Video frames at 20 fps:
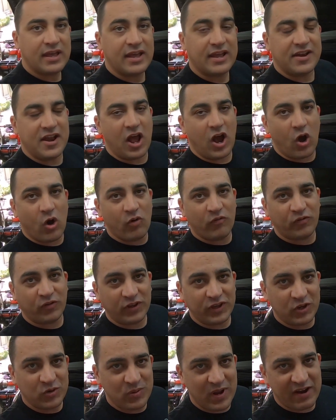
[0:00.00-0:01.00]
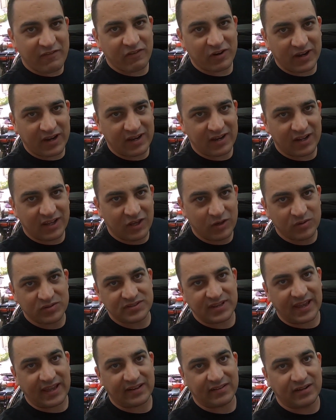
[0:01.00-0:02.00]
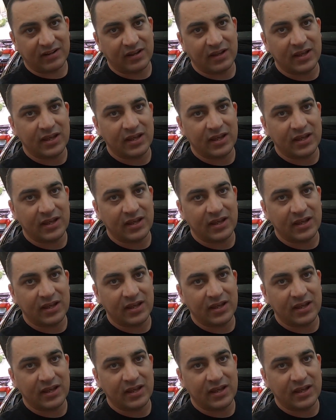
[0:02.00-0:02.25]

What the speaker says: Now, hopefully you never need to use that.